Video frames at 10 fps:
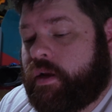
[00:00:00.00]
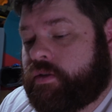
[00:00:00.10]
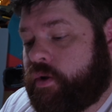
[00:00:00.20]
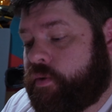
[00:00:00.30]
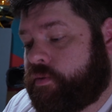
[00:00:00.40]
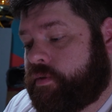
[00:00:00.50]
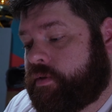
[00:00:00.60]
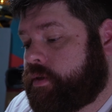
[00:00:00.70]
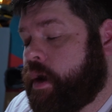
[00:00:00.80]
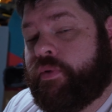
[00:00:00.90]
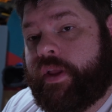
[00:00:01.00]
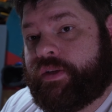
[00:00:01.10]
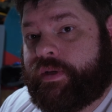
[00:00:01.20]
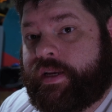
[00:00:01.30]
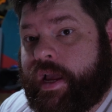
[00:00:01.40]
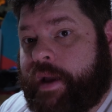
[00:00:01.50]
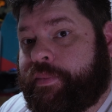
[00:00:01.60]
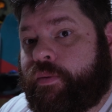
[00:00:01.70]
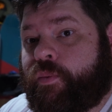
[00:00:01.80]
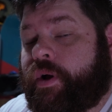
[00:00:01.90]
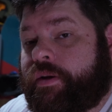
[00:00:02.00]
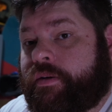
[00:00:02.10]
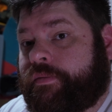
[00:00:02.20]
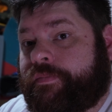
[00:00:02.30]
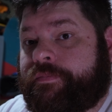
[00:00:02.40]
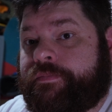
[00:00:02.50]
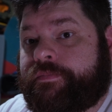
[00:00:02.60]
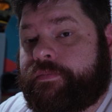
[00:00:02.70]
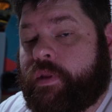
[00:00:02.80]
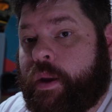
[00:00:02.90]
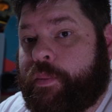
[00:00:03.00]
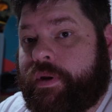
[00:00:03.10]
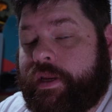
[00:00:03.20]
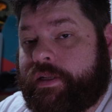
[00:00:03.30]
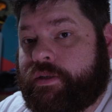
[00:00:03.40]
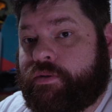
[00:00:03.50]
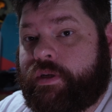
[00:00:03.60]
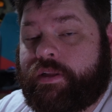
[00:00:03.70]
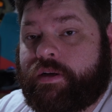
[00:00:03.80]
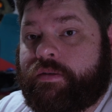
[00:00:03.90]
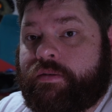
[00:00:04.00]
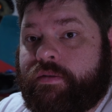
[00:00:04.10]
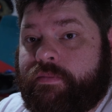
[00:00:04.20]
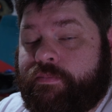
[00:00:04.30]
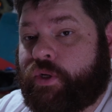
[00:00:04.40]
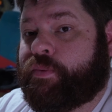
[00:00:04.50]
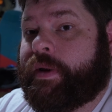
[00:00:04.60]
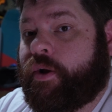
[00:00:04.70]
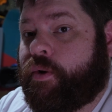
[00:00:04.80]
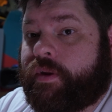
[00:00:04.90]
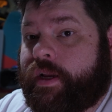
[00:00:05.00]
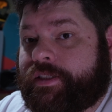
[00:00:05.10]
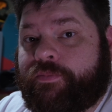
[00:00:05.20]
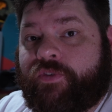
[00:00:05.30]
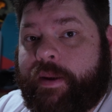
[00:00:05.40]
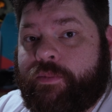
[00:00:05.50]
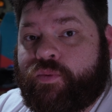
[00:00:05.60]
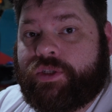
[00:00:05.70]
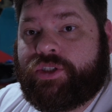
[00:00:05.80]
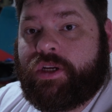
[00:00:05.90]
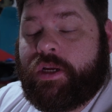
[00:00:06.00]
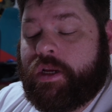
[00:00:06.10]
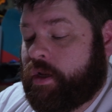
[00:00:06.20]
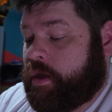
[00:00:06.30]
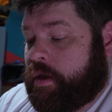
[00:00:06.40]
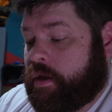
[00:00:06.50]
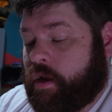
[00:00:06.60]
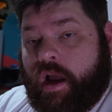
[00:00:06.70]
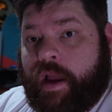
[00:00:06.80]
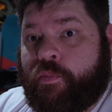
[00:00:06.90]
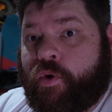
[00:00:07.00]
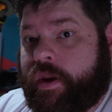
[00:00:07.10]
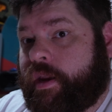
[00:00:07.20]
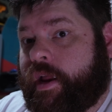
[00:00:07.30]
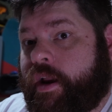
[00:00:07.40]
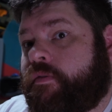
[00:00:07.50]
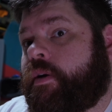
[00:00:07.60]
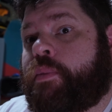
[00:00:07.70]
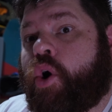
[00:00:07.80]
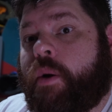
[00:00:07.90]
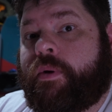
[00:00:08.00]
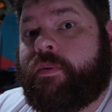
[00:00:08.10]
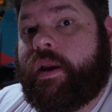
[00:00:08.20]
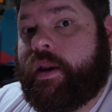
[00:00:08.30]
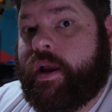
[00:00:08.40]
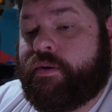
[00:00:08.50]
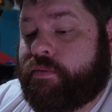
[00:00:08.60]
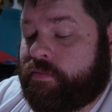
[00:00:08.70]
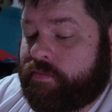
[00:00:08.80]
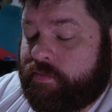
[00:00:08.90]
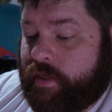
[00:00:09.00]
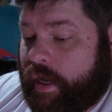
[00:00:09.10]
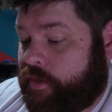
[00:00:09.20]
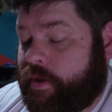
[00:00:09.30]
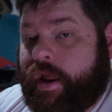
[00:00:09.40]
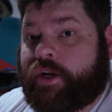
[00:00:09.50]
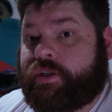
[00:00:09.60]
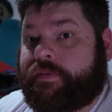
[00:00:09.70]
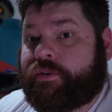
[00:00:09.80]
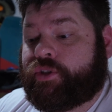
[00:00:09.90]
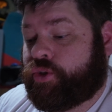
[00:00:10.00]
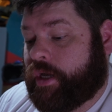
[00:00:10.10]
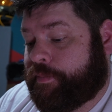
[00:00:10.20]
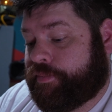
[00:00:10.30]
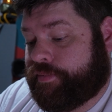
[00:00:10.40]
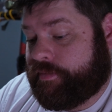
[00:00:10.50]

So a couple things would need to happen. One, I would need to either build my own custom frames, which I'm working out of an apartment right now. I don't actually have a shop.